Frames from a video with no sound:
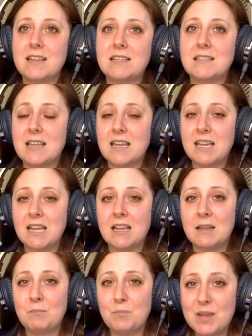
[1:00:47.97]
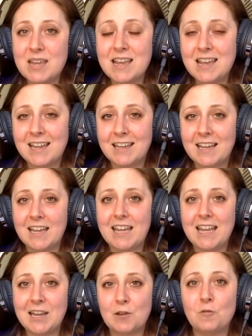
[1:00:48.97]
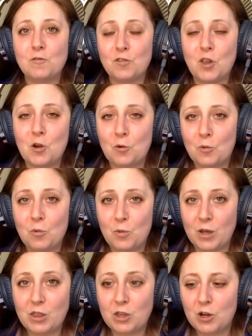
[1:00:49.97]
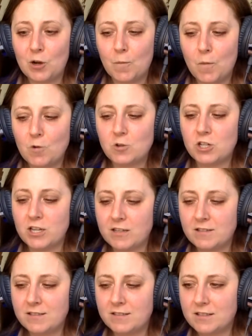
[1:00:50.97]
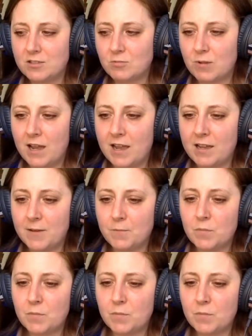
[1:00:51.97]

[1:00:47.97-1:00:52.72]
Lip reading: is it being in flow with your emotions this way.